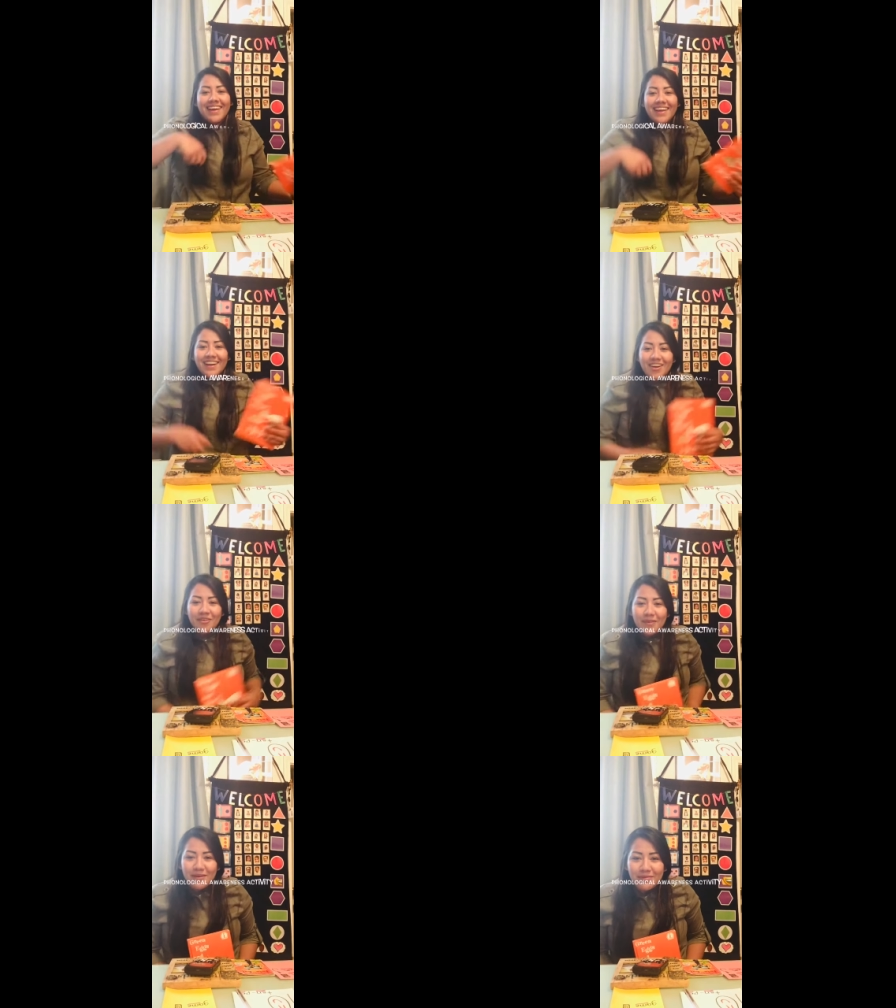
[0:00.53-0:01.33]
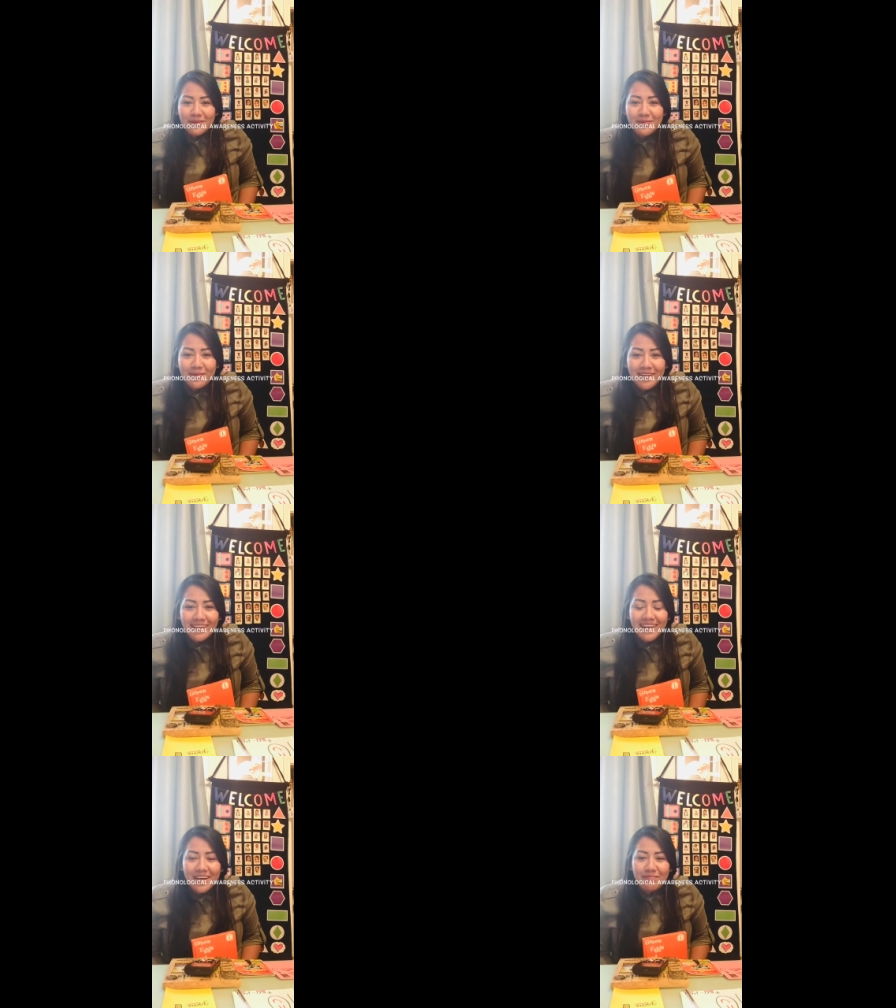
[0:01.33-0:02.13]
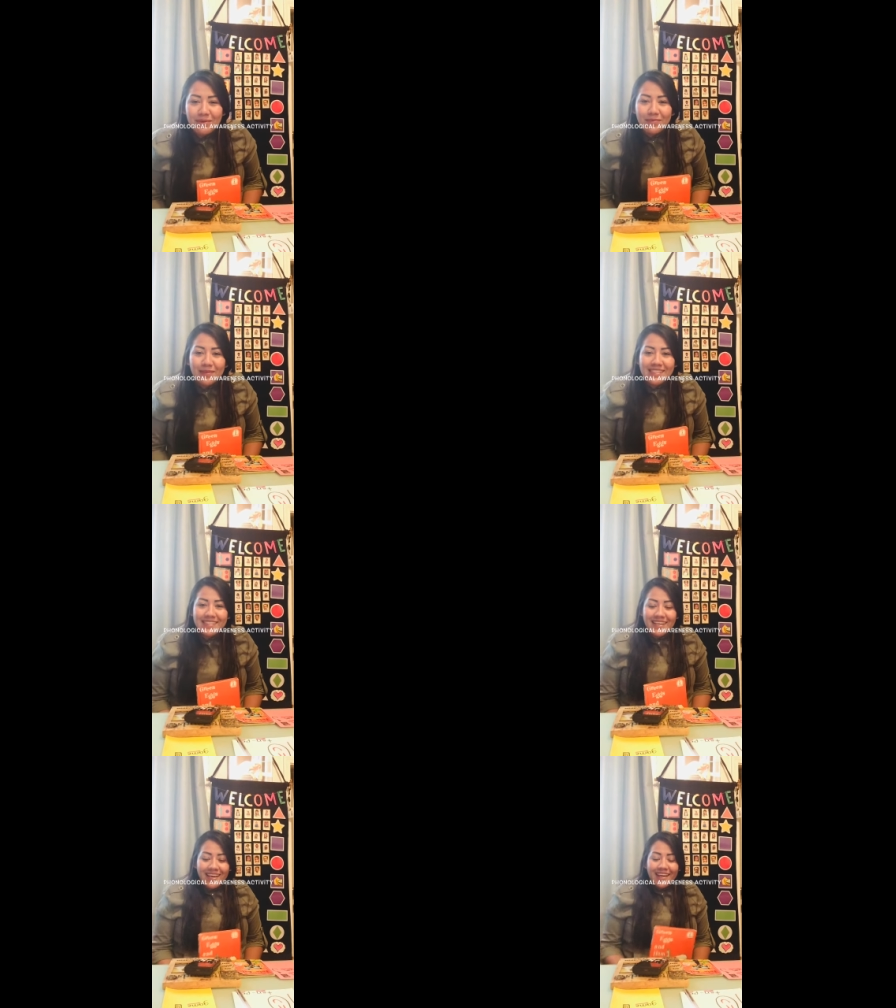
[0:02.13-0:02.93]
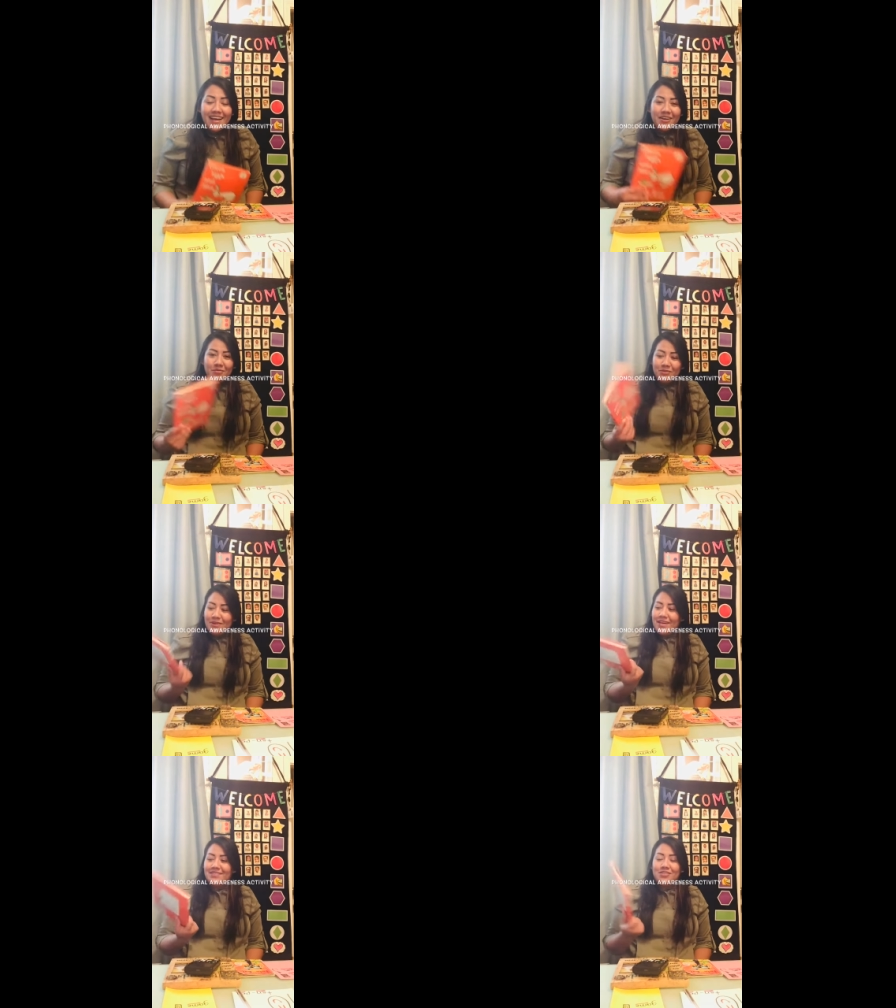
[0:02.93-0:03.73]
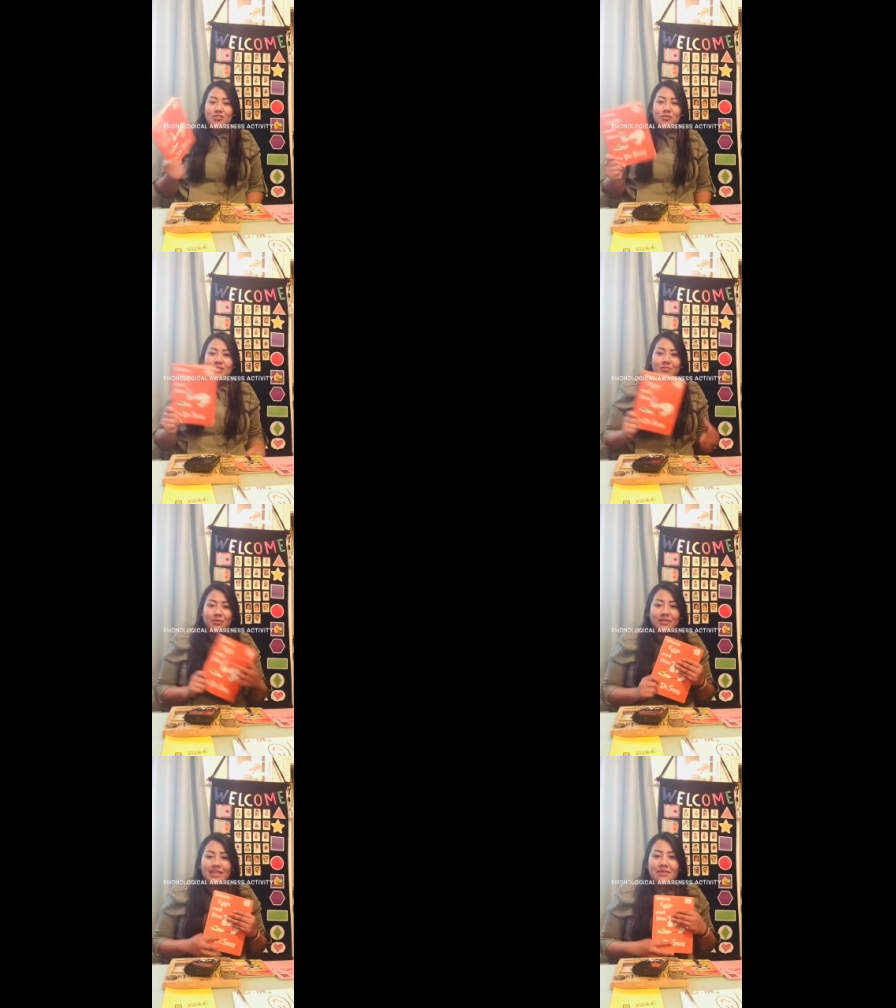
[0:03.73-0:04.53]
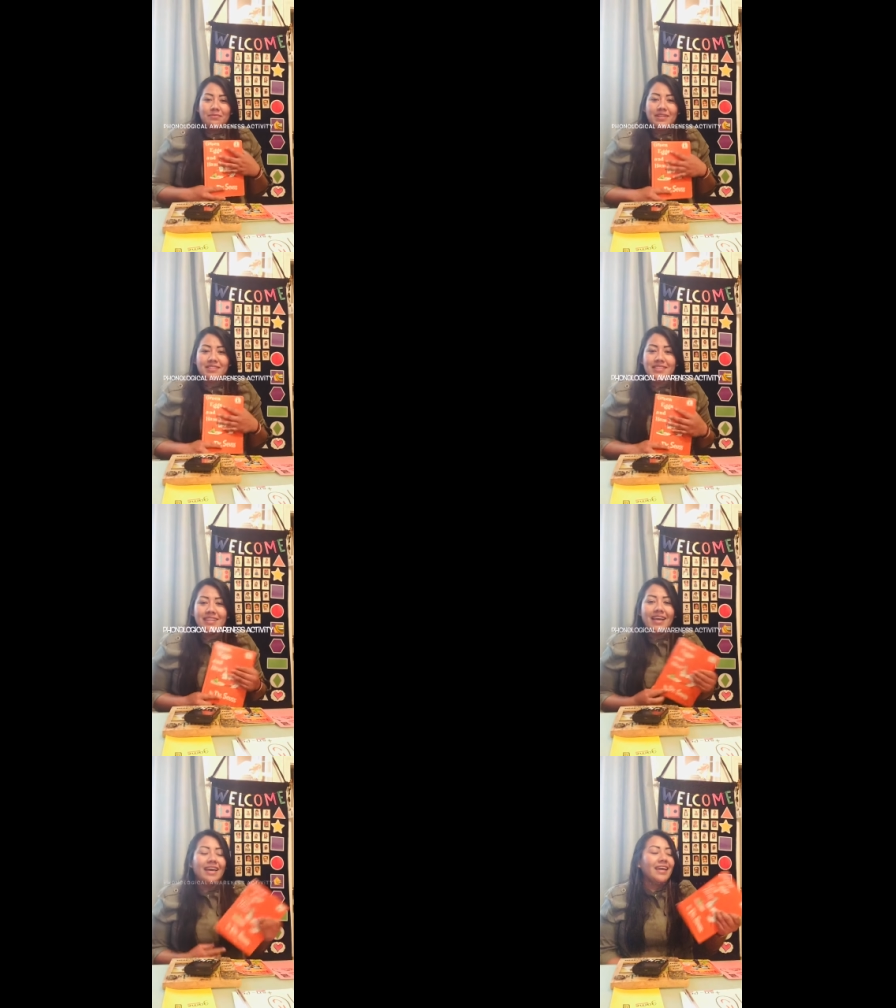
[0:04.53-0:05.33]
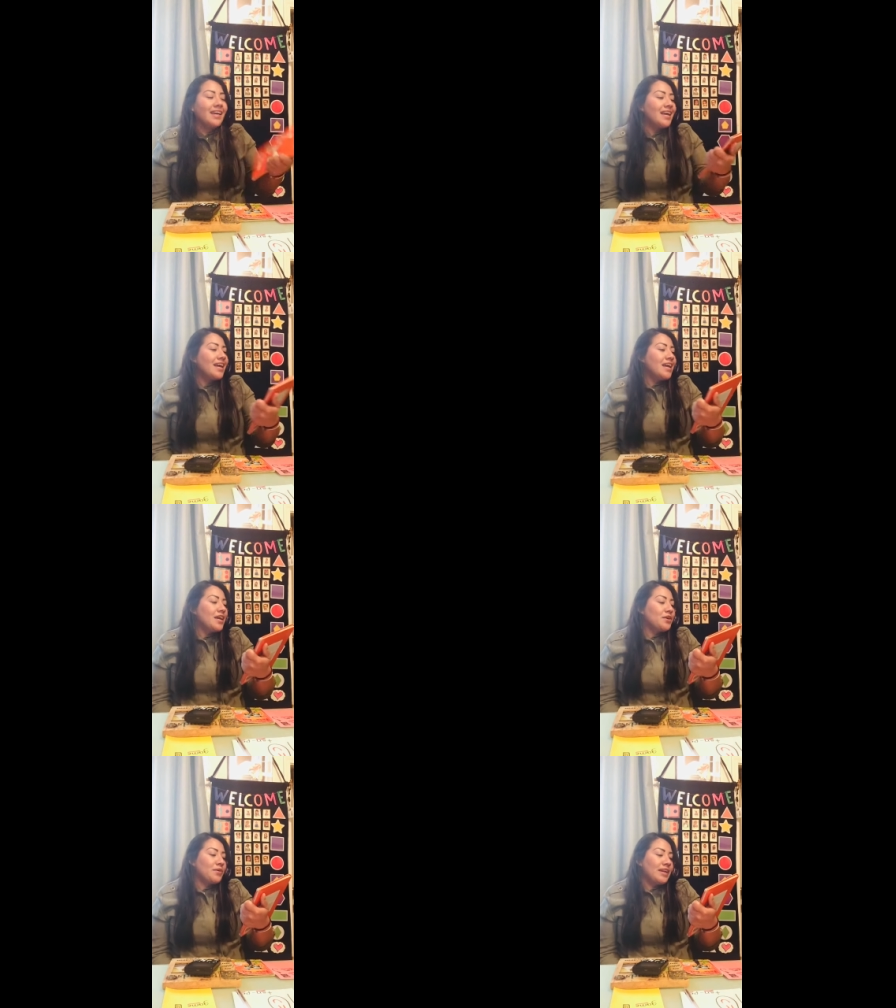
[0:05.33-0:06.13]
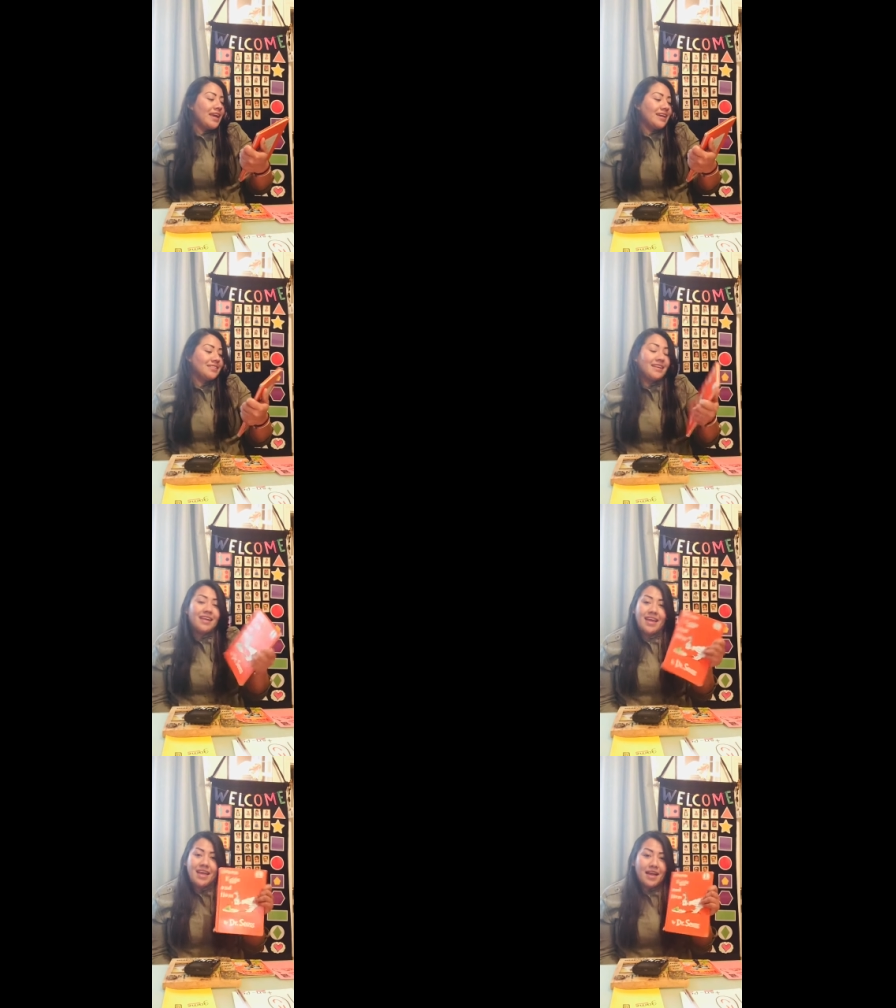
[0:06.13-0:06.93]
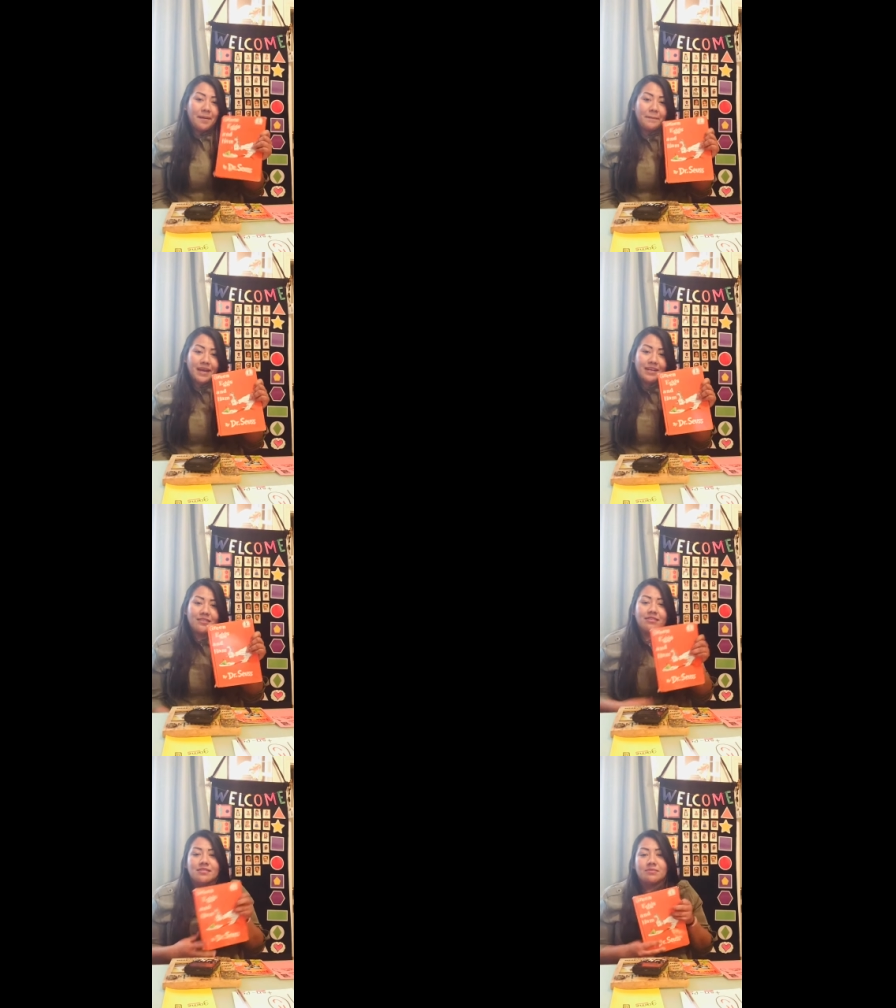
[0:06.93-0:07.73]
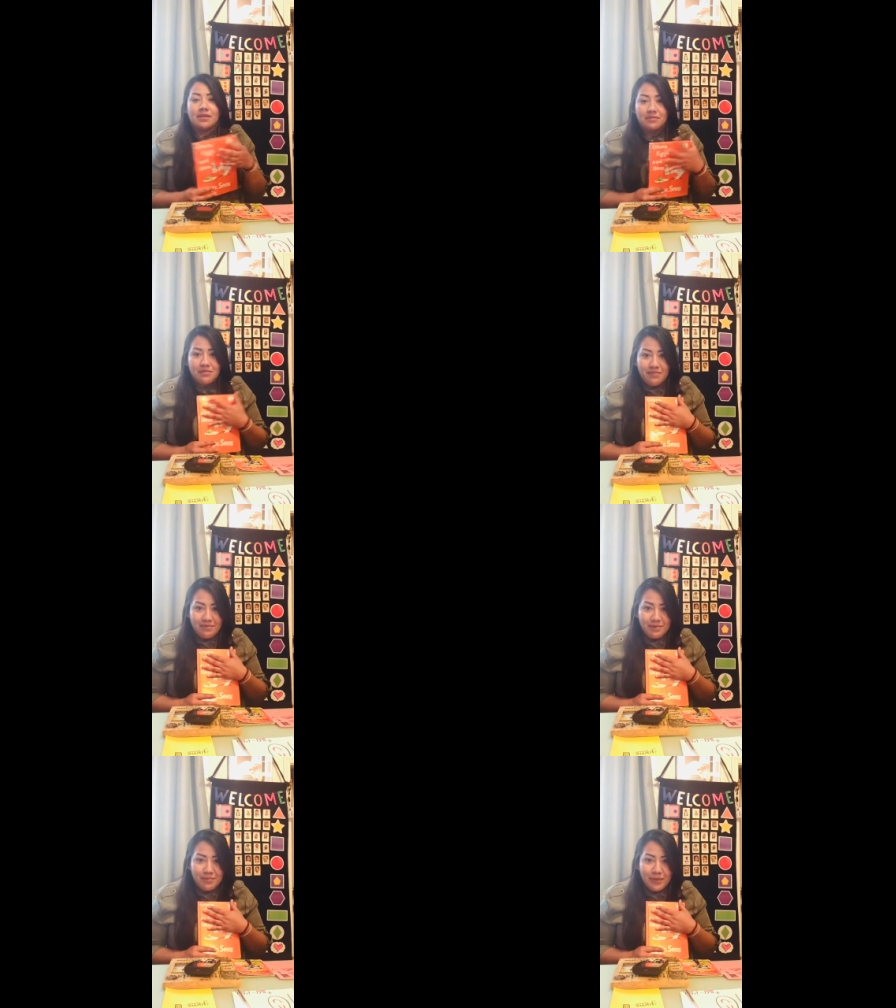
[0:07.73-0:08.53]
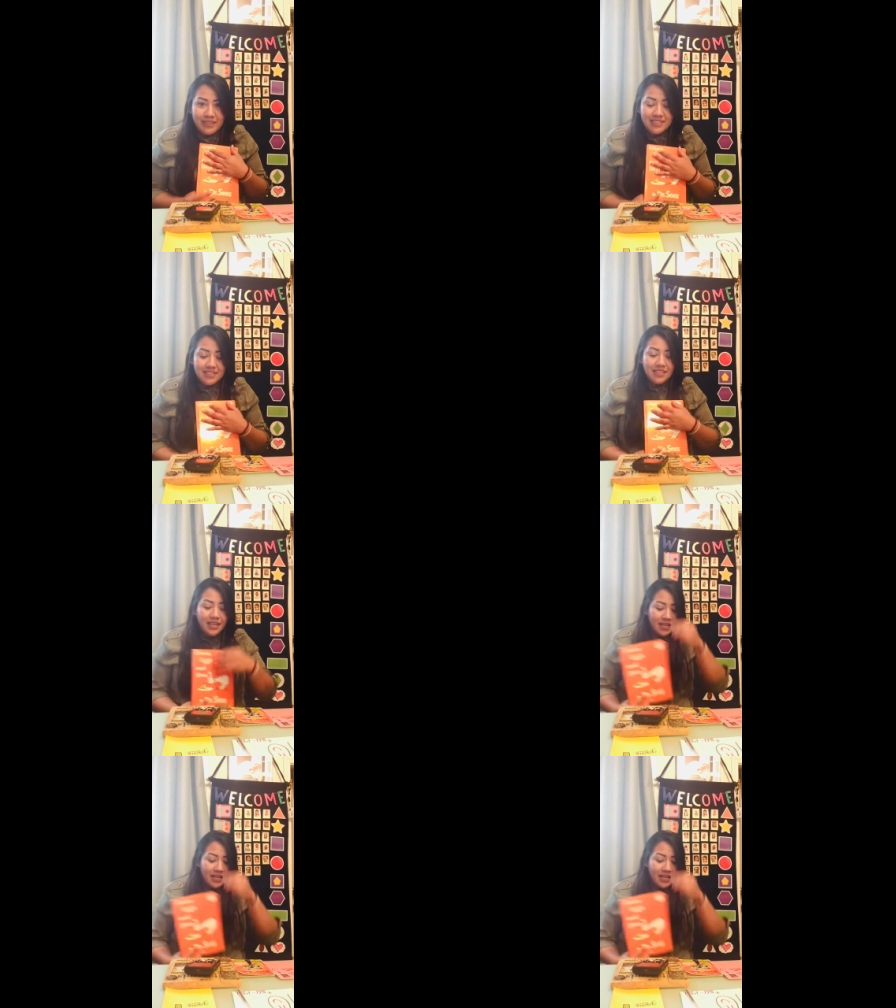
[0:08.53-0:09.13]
Hello everyone, happy Wednesday. I hope you guys enjoyed the book that I read today, Green Eggs and Ham. I know it's one of your favorite books.